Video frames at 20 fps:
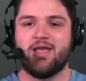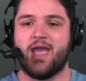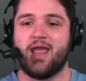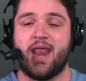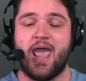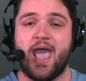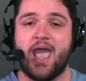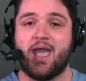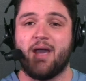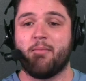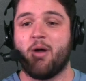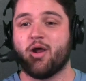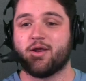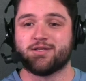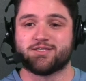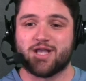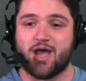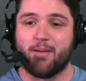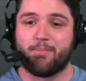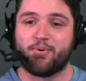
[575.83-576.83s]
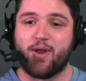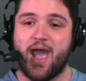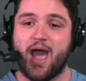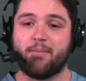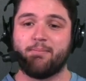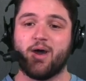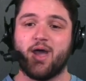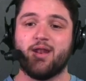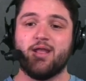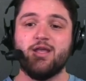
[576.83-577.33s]
And, hey, I'm Arkansas
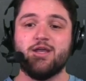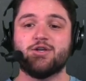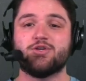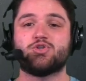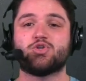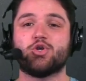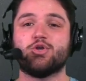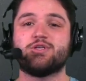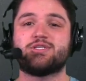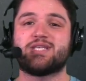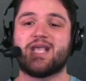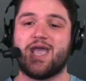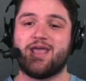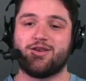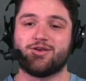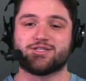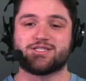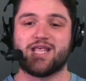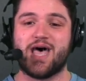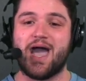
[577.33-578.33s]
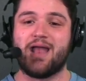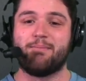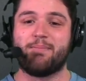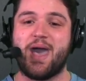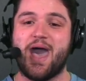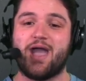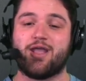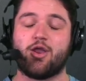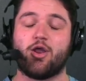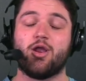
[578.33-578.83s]
proud. But Drew Sanders,
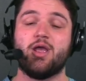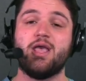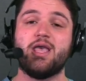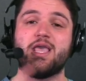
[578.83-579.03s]
linebacker,